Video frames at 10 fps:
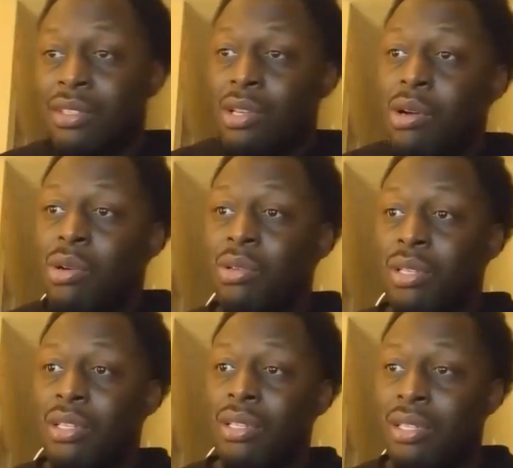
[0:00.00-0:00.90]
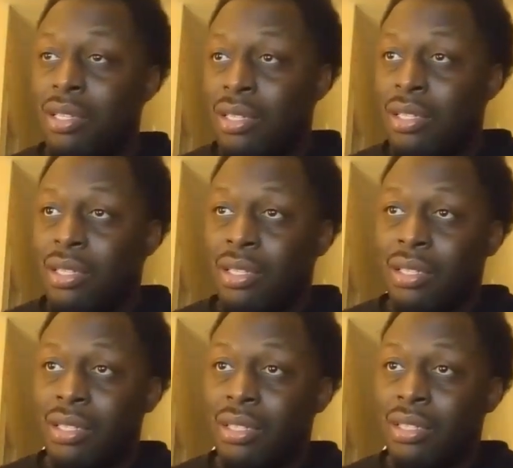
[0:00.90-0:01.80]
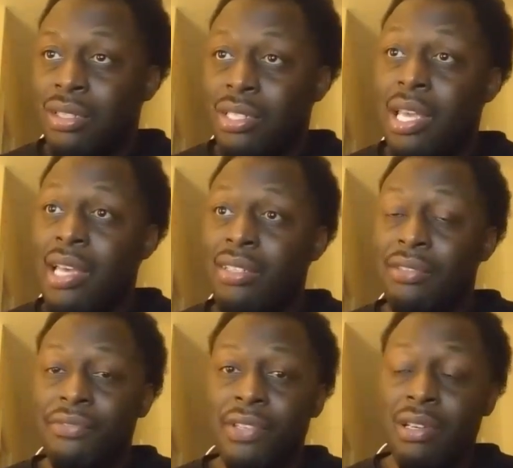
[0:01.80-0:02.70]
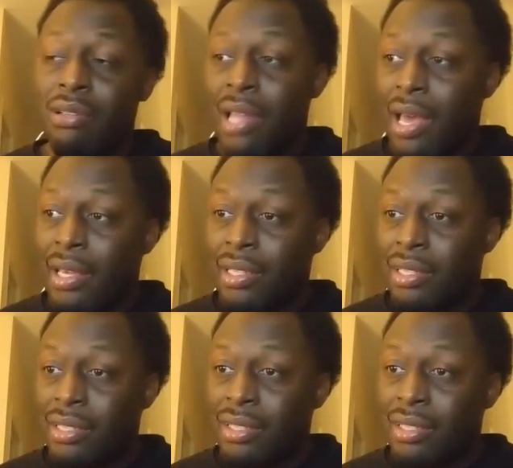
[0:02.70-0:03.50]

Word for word: So she has to feel like